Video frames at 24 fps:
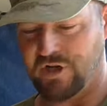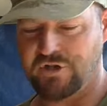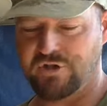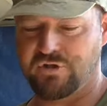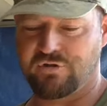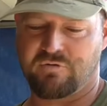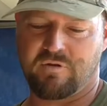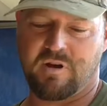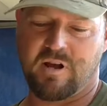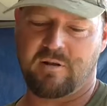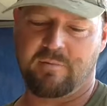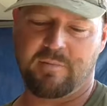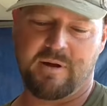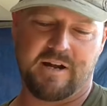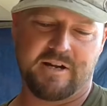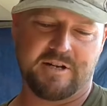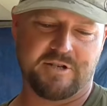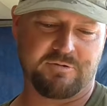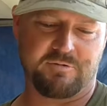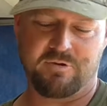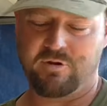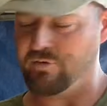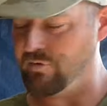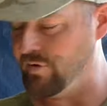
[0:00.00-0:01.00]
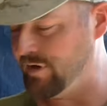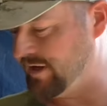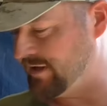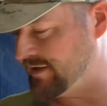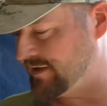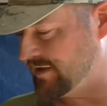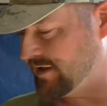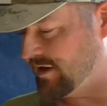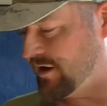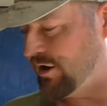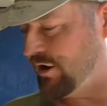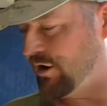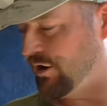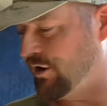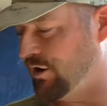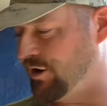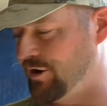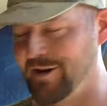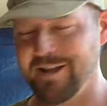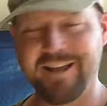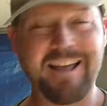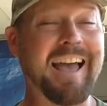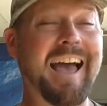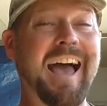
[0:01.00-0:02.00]
change throttle bodies real quick. It's not
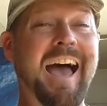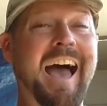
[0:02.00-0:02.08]
hard.